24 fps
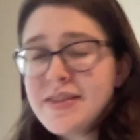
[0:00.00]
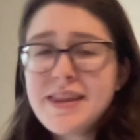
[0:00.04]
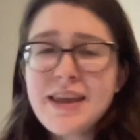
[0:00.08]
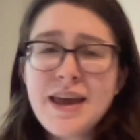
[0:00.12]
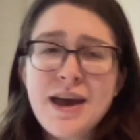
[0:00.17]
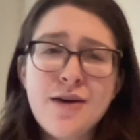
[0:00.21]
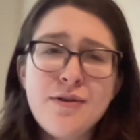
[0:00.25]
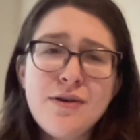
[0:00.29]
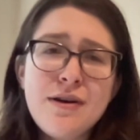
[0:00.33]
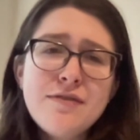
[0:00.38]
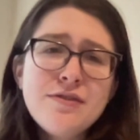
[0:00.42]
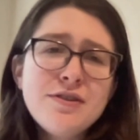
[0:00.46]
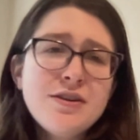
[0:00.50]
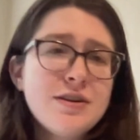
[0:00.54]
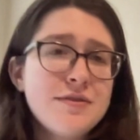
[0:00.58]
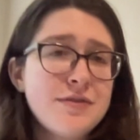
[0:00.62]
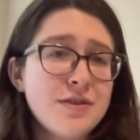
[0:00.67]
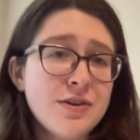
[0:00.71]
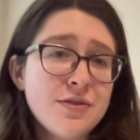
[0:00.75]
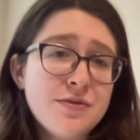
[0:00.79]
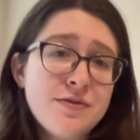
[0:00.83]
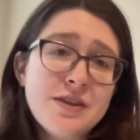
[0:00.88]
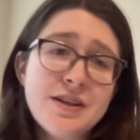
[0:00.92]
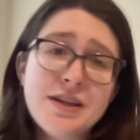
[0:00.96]
However, if
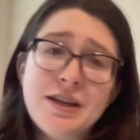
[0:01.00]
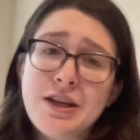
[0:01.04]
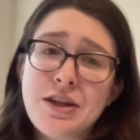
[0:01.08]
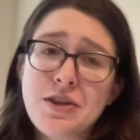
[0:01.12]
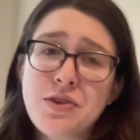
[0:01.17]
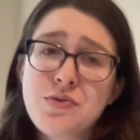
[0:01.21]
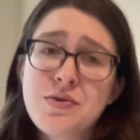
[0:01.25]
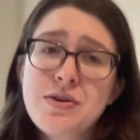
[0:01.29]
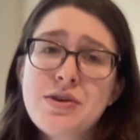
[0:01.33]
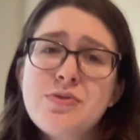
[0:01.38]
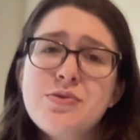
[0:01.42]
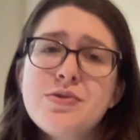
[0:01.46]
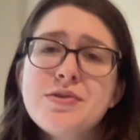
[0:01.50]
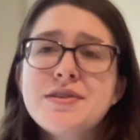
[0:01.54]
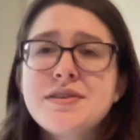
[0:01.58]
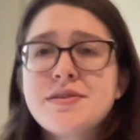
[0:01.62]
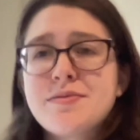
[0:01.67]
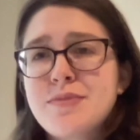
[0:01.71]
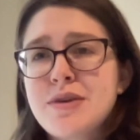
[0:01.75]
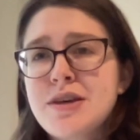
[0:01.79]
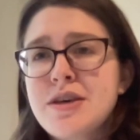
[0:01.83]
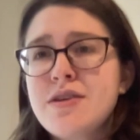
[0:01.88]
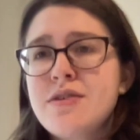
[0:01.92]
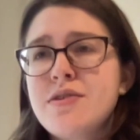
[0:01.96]
you're feeling a 3-course
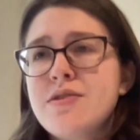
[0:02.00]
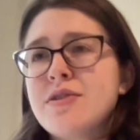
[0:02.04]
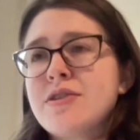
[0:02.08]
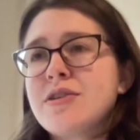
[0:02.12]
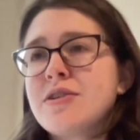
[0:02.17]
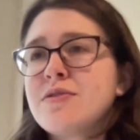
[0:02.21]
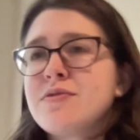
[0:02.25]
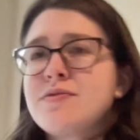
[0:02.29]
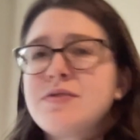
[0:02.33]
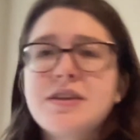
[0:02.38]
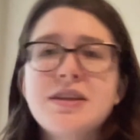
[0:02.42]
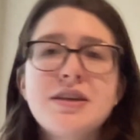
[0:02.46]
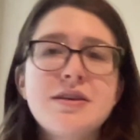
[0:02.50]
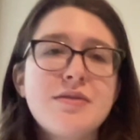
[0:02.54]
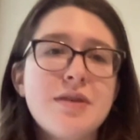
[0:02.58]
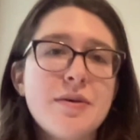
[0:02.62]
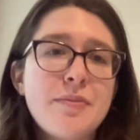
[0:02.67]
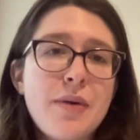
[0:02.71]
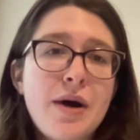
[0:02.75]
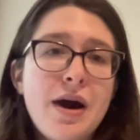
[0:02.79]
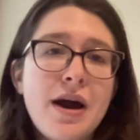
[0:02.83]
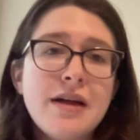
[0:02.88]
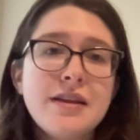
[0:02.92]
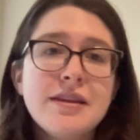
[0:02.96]
meal or you're feeling a
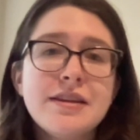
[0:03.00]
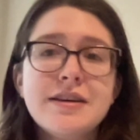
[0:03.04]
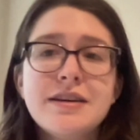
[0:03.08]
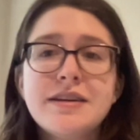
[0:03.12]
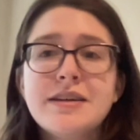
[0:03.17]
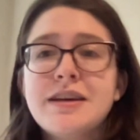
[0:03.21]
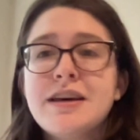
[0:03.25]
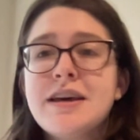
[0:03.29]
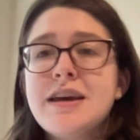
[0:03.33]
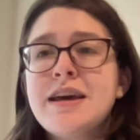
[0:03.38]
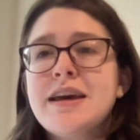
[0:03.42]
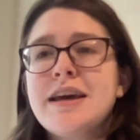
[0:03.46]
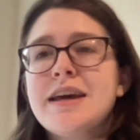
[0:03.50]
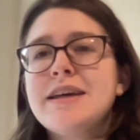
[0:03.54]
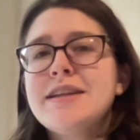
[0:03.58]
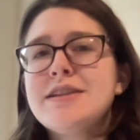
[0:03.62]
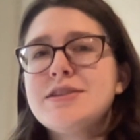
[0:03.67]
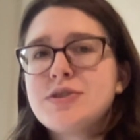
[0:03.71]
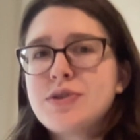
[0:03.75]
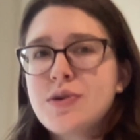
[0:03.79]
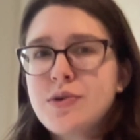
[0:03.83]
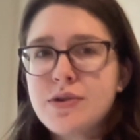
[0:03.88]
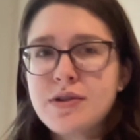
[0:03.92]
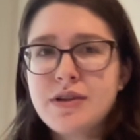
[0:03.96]
potluck,
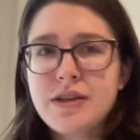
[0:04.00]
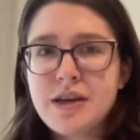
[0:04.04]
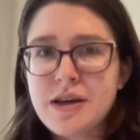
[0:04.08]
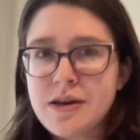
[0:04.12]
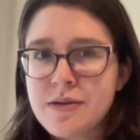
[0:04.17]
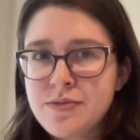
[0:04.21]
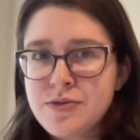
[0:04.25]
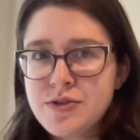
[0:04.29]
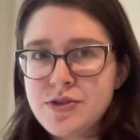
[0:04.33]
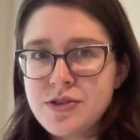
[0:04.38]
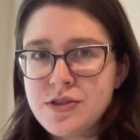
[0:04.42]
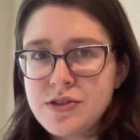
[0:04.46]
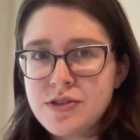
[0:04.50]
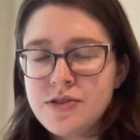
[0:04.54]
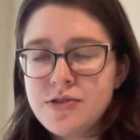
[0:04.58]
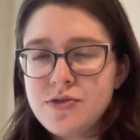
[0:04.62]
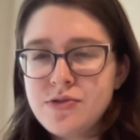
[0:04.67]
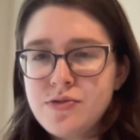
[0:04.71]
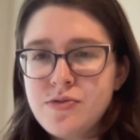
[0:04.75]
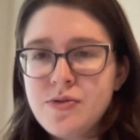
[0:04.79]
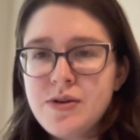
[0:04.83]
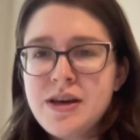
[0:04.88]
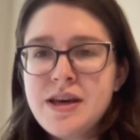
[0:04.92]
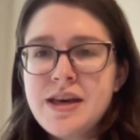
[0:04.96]
it's totally up to
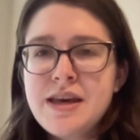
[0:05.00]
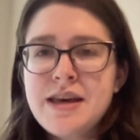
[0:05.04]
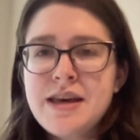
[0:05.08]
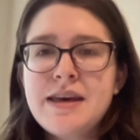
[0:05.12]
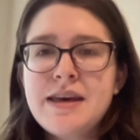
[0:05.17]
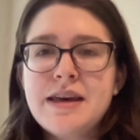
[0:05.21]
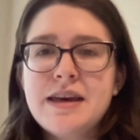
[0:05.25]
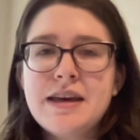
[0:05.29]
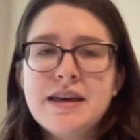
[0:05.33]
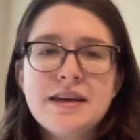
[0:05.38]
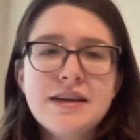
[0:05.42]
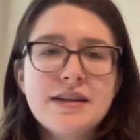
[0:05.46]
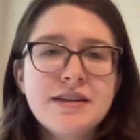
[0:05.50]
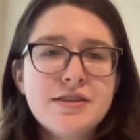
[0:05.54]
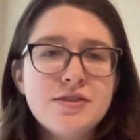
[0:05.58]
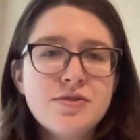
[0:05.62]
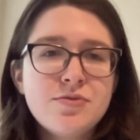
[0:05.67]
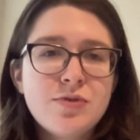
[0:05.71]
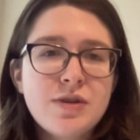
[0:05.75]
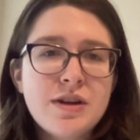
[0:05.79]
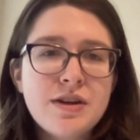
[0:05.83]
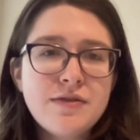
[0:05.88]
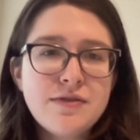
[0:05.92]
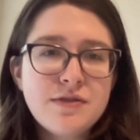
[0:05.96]
you, and
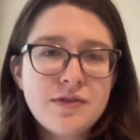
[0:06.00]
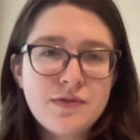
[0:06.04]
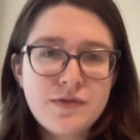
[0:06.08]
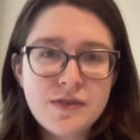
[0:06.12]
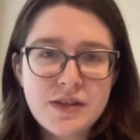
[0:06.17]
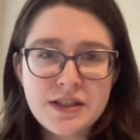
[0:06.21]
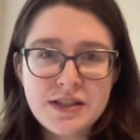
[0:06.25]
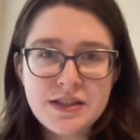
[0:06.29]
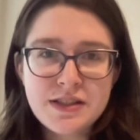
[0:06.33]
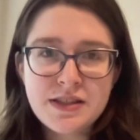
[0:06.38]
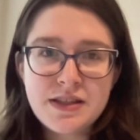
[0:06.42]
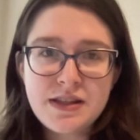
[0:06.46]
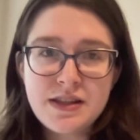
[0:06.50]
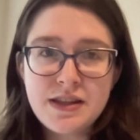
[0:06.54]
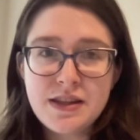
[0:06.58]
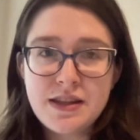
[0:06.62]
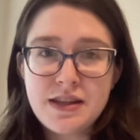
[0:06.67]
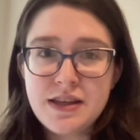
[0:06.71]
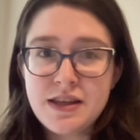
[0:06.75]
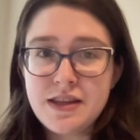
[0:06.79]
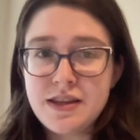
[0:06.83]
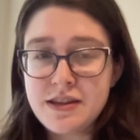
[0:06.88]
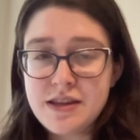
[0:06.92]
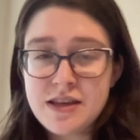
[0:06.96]
whatever fits
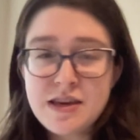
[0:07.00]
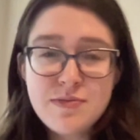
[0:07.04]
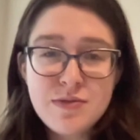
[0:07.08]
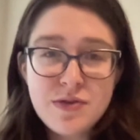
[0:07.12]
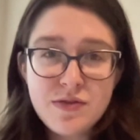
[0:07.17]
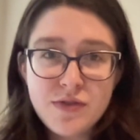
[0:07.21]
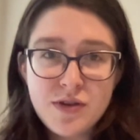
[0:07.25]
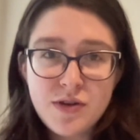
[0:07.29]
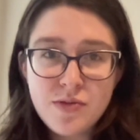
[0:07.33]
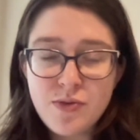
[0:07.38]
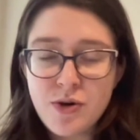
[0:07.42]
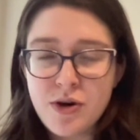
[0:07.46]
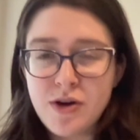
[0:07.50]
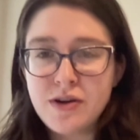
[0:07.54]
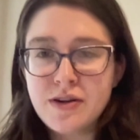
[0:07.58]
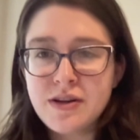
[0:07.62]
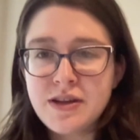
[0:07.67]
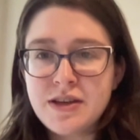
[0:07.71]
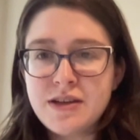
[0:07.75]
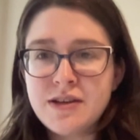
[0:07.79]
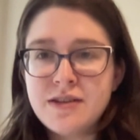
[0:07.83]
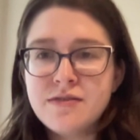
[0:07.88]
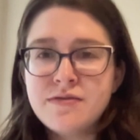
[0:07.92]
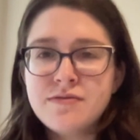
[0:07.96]
the theme of your
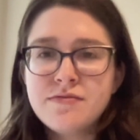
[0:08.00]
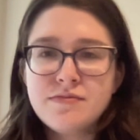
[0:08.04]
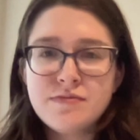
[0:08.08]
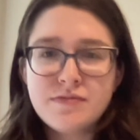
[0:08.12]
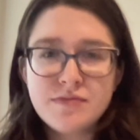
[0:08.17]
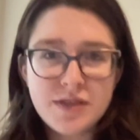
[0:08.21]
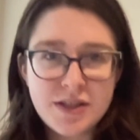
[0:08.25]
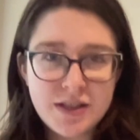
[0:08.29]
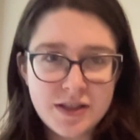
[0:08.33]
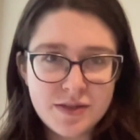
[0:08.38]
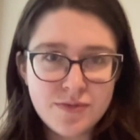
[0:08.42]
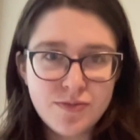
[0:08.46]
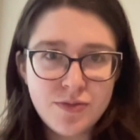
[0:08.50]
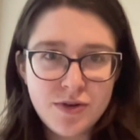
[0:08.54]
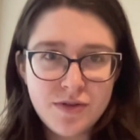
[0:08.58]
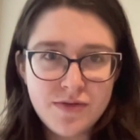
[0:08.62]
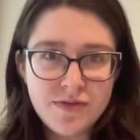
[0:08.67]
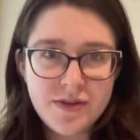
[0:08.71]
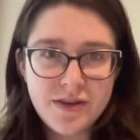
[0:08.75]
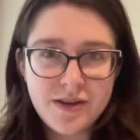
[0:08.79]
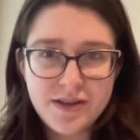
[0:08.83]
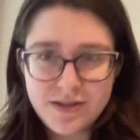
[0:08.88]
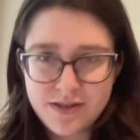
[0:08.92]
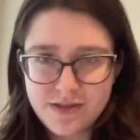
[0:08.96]
party is
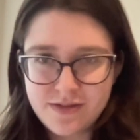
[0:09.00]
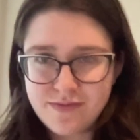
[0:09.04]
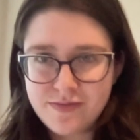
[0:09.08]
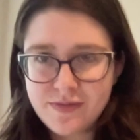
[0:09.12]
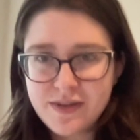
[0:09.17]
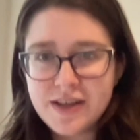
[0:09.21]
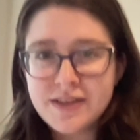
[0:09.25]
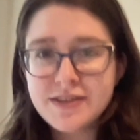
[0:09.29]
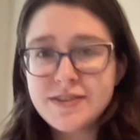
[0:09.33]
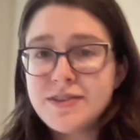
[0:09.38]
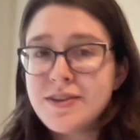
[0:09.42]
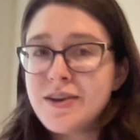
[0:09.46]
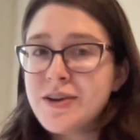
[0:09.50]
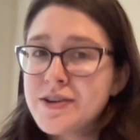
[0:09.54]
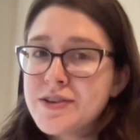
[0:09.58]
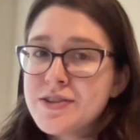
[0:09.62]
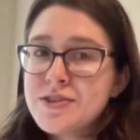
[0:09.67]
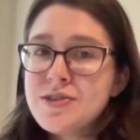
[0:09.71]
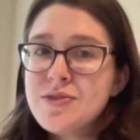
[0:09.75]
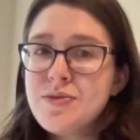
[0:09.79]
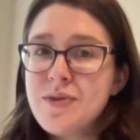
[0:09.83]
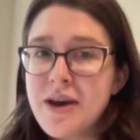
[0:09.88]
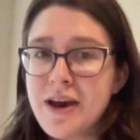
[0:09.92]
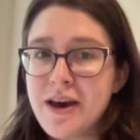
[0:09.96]
perfect, as long
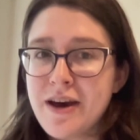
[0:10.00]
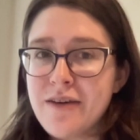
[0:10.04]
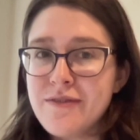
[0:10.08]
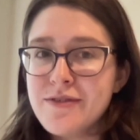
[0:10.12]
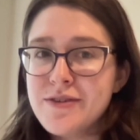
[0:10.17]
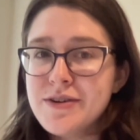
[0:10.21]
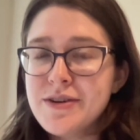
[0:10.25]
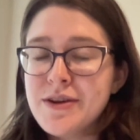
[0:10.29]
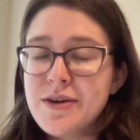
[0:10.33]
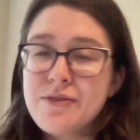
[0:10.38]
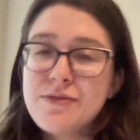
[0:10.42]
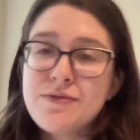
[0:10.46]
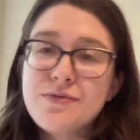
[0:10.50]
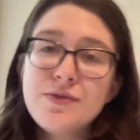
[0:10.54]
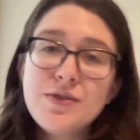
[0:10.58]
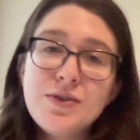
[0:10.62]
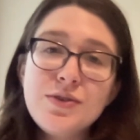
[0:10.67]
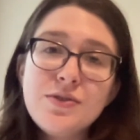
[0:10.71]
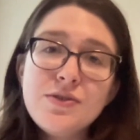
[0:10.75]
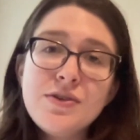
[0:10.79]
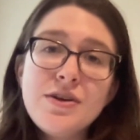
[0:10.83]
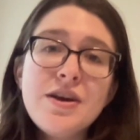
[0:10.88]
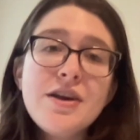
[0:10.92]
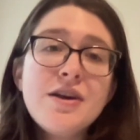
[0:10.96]
as you have enough
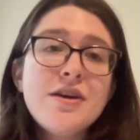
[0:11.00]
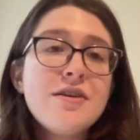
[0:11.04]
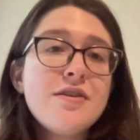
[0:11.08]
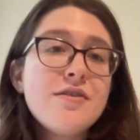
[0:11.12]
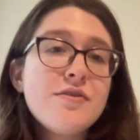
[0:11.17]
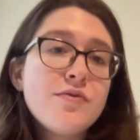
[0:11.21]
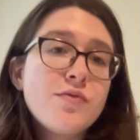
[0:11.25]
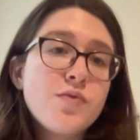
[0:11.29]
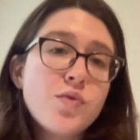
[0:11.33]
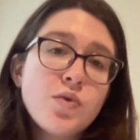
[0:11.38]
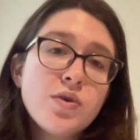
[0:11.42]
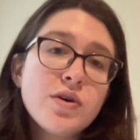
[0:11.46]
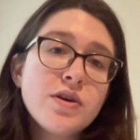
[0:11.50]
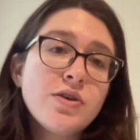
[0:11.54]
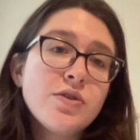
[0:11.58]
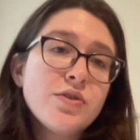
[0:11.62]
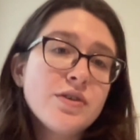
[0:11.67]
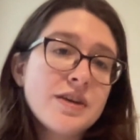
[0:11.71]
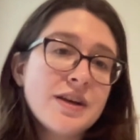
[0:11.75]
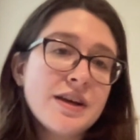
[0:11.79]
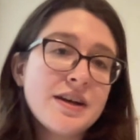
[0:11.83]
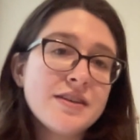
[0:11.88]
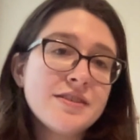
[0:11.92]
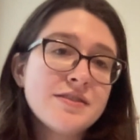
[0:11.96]
food for your
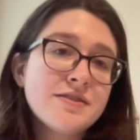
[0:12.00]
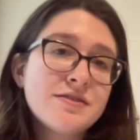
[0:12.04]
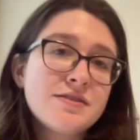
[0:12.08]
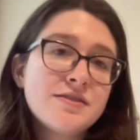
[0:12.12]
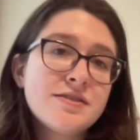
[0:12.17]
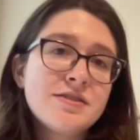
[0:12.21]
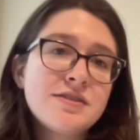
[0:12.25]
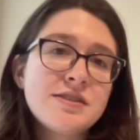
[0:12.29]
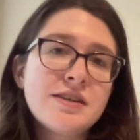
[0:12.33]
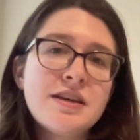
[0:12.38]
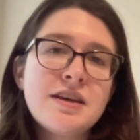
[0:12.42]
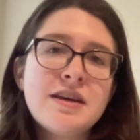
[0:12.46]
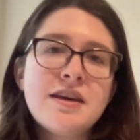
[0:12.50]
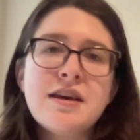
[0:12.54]
guests.